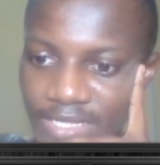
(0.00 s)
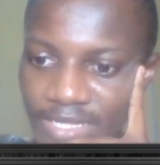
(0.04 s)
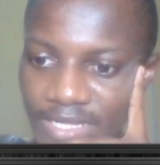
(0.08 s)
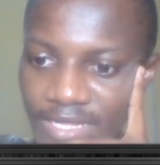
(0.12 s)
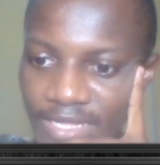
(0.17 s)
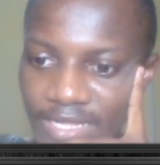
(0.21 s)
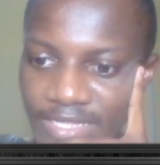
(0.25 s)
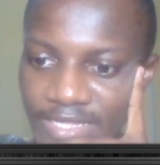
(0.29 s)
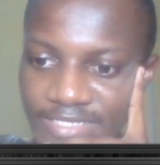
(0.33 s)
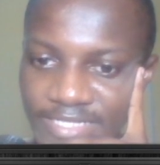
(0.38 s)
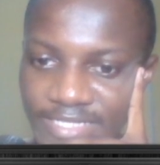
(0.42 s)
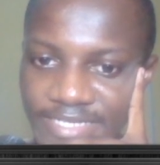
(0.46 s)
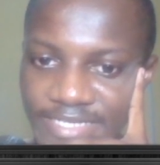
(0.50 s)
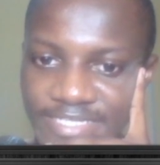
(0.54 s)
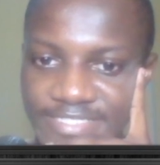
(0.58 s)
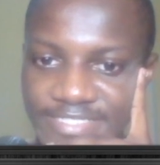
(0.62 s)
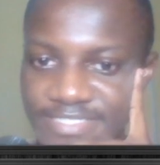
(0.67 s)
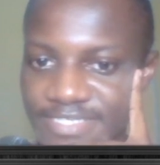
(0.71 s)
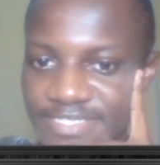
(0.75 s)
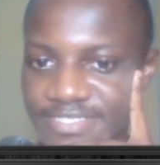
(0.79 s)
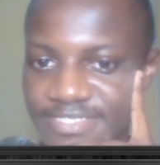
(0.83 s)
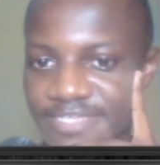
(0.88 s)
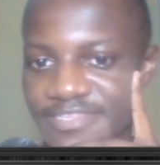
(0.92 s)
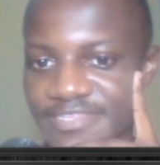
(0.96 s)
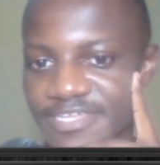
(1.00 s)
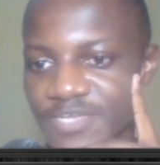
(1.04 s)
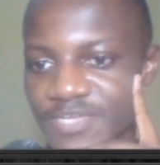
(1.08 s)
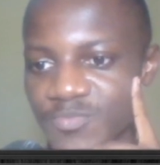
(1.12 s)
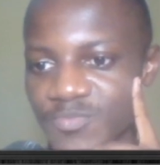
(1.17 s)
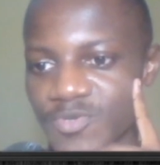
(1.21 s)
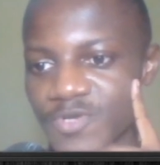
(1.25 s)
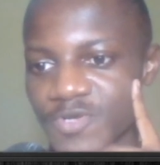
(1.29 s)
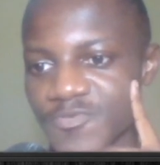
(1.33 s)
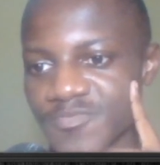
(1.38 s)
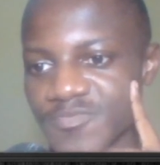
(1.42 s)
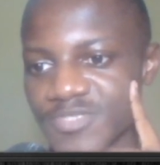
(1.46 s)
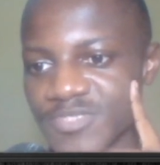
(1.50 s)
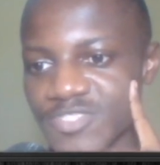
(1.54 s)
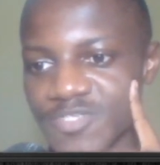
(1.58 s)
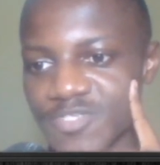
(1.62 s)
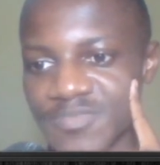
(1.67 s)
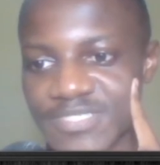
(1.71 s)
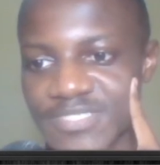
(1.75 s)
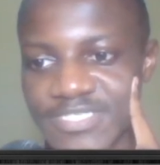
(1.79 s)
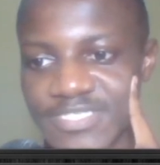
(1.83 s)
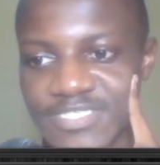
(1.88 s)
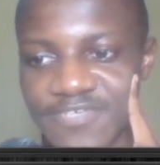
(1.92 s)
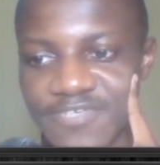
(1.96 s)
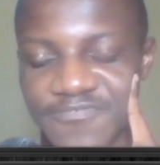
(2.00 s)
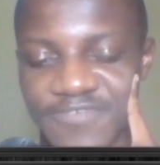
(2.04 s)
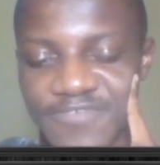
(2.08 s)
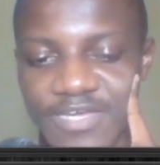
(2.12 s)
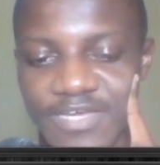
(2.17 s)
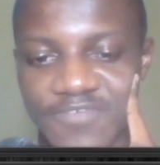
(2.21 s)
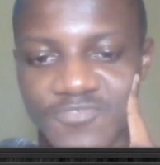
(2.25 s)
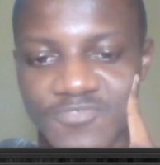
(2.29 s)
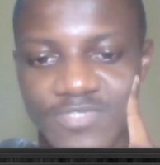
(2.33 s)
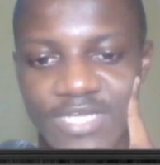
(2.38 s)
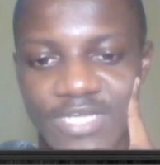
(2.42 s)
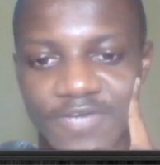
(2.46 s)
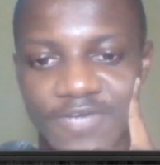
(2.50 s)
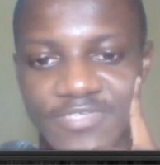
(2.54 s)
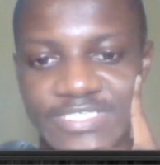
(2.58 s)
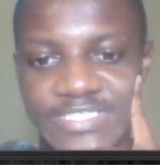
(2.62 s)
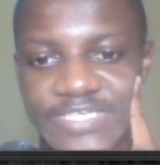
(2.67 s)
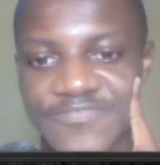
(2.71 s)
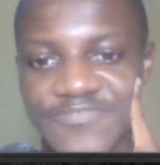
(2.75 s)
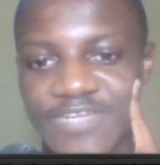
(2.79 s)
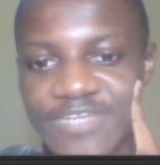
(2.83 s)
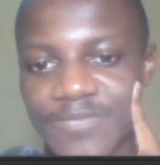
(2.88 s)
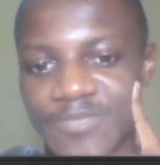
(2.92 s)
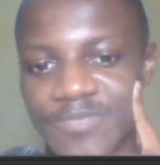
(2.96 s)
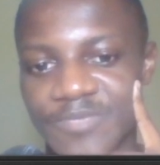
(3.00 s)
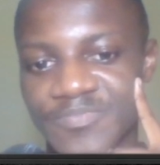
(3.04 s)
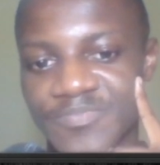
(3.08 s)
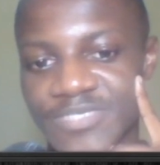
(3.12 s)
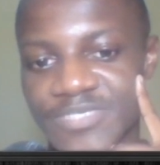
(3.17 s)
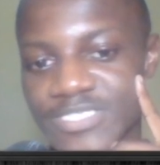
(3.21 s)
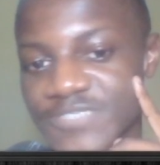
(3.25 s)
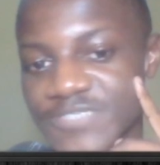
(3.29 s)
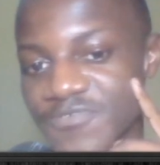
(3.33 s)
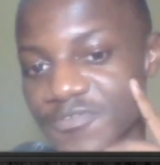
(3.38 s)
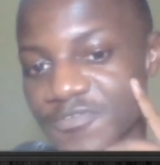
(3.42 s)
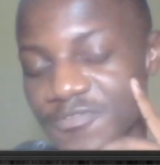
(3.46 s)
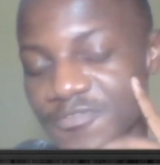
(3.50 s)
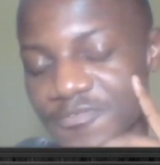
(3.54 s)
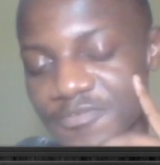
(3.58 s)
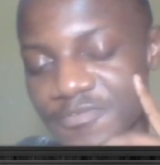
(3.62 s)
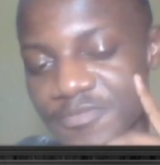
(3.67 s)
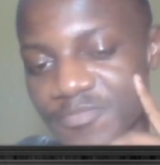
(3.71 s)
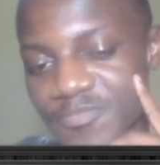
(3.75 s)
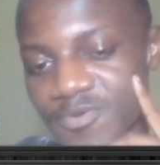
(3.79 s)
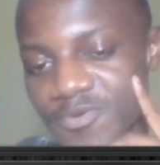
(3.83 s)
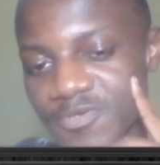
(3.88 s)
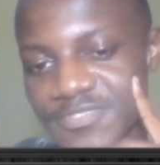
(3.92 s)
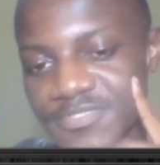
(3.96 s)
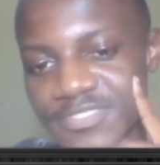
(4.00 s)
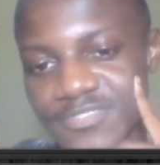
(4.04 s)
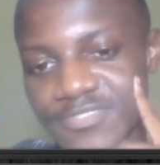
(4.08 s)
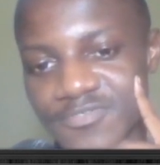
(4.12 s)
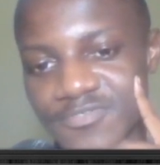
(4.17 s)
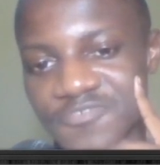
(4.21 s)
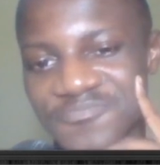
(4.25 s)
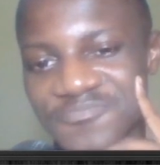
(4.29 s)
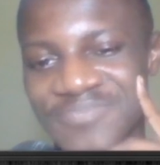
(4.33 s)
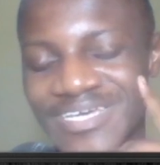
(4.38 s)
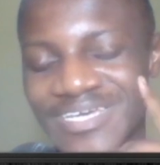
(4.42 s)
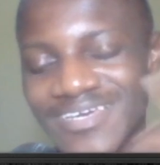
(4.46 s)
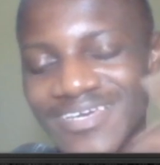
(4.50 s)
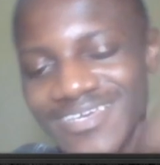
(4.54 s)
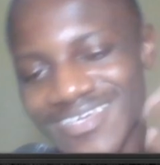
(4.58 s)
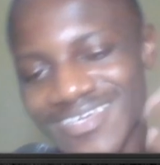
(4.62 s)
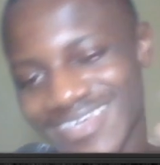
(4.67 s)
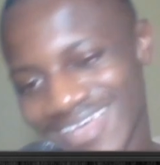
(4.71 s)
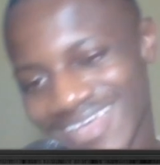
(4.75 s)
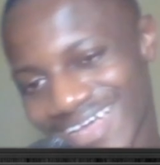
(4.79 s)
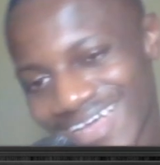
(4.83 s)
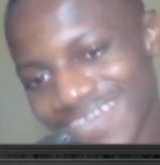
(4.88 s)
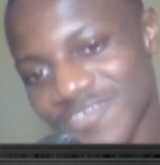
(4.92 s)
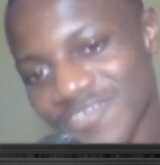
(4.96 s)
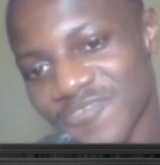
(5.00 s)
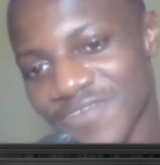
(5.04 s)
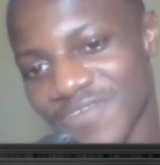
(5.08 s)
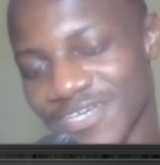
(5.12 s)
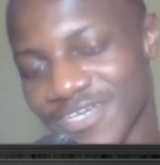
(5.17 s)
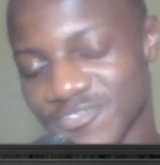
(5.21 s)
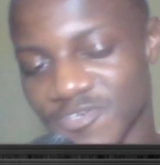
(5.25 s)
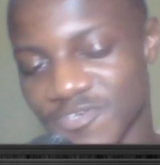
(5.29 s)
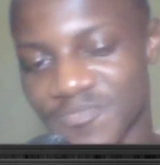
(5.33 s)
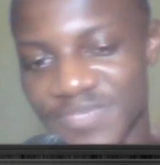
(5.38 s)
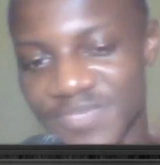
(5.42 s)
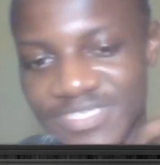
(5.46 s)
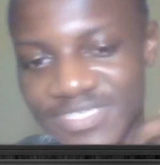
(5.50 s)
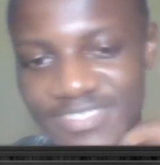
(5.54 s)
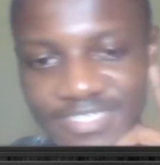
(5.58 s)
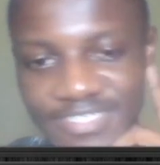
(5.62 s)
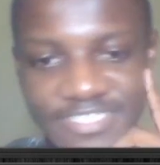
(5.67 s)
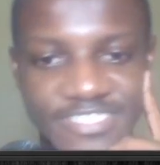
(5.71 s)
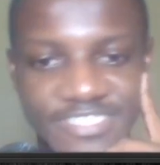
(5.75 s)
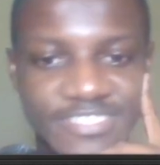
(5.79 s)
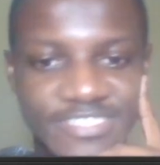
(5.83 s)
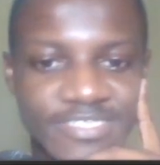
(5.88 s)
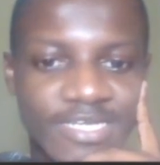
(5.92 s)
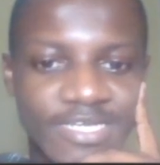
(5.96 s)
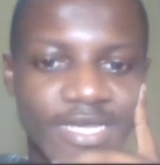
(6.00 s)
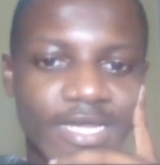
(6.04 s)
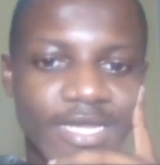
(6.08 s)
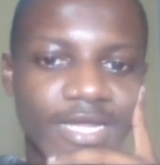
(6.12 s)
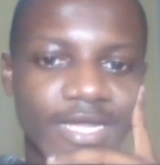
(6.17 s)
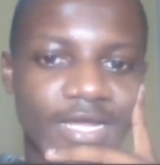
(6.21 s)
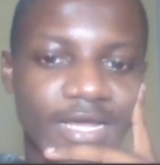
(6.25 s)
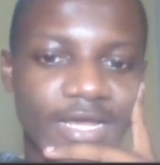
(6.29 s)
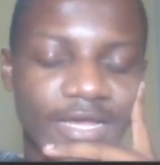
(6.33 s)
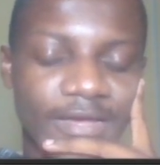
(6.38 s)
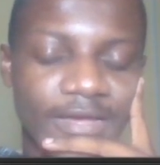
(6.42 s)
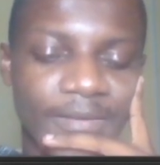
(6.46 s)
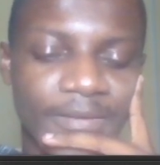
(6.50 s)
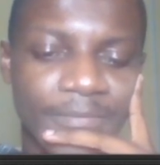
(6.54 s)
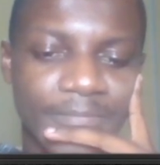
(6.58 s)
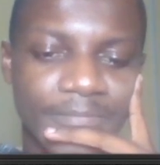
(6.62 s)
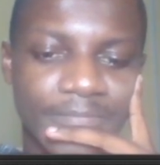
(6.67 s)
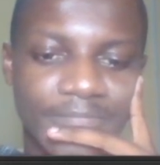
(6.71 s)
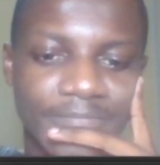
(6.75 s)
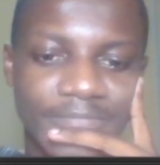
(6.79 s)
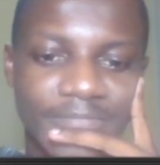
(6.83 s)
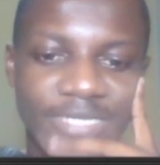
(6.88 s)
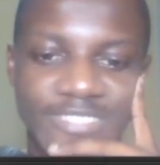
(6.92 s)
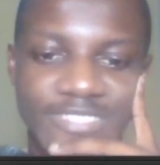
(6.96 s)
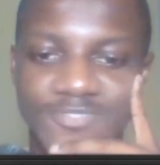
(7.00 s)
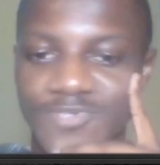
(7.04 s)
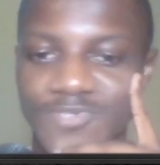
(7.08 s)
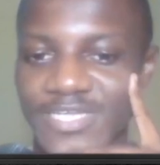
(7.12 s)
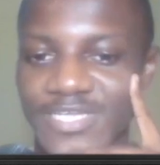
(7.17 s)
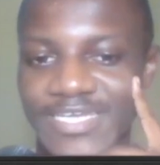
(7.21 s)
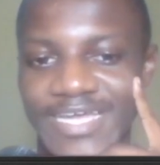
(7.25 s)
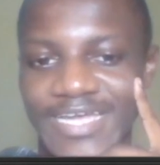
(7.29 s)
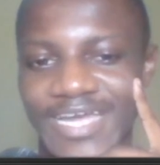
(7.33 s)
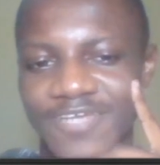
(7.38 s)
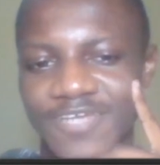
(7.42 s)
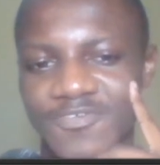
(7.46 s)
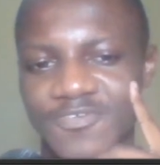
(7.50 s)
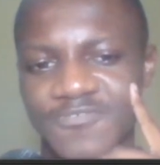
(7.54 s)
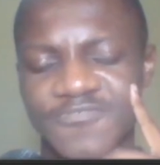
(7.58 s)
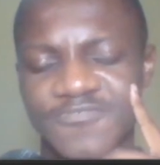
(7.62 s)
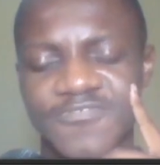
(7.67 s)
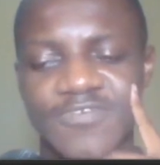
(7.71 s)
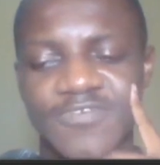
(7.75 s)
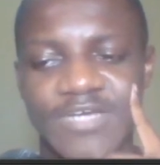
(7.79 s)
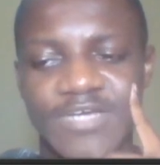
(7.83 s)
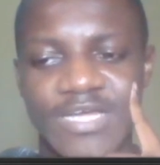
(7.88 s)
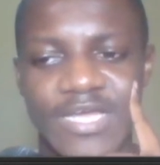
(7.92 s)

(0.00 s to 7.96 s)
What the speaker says: And then he takes a third pawn with bishop takes f5. So now he's given up a piece for 3 pawns, so he kind of has compensation, but it's only kind of.